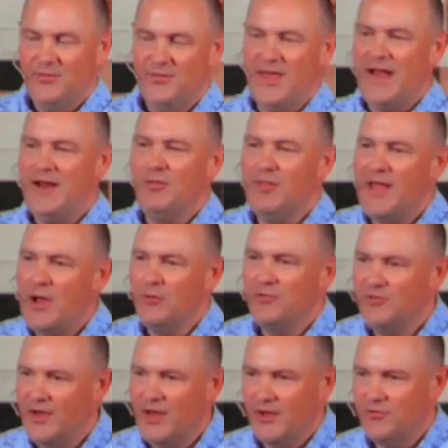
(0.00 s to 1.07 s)
That
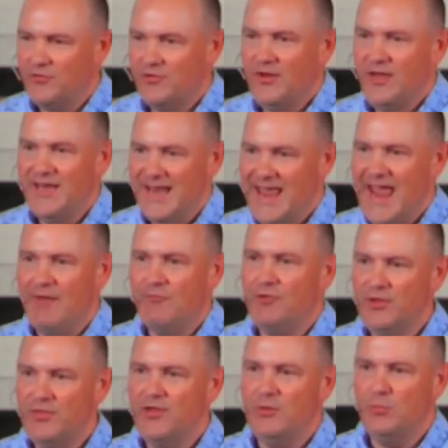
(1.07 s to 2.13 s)
allows us in
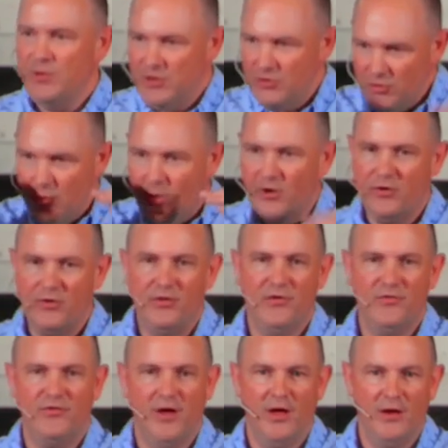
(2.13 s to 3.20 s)
everything we do under the
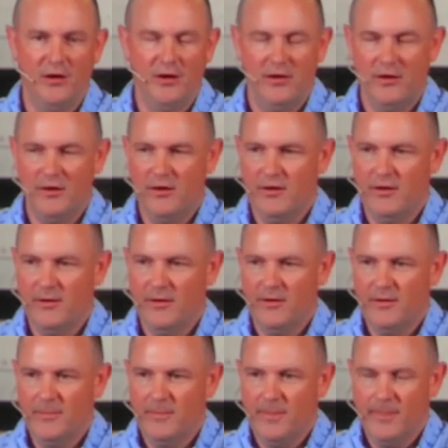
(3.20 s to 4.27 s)
sun,
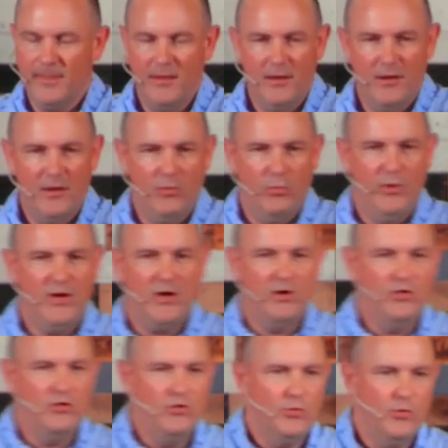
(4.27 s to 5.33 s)
we
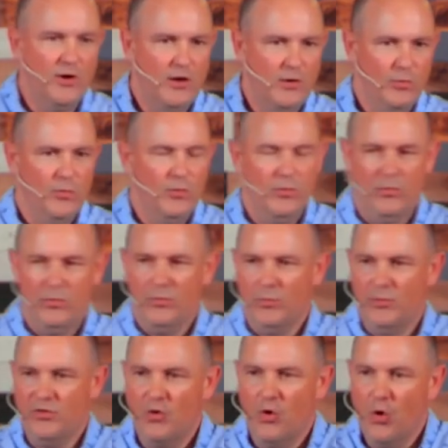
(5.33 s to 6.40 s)
can do it
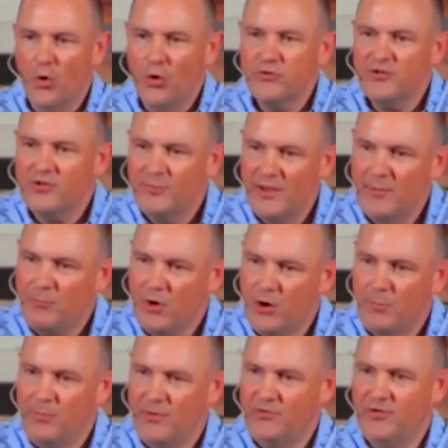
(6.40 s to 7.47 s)
with ultimate
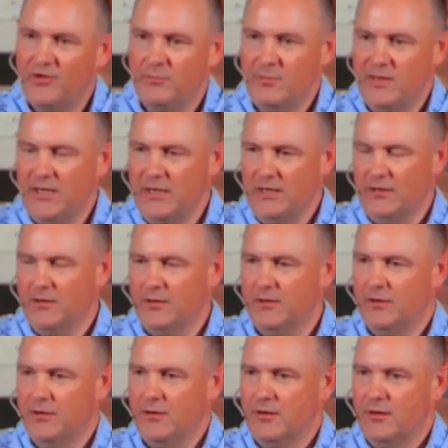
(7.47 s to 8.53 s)
purpose and meaning.
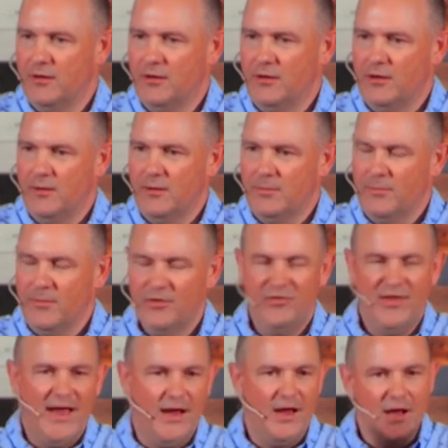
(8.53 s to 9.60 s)
Because
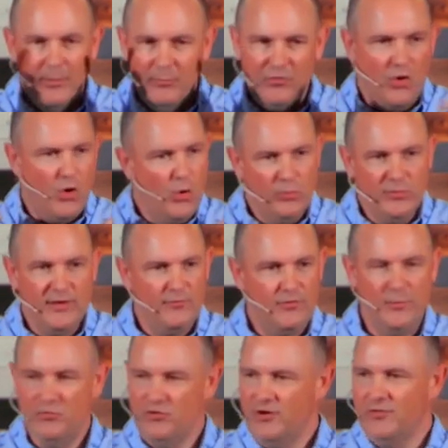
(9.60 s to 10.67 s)
that comes only
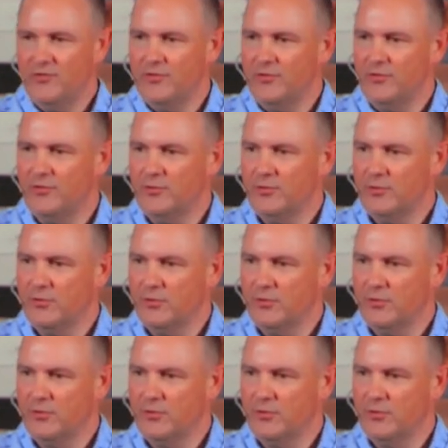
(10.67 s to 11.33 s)
from Jesus,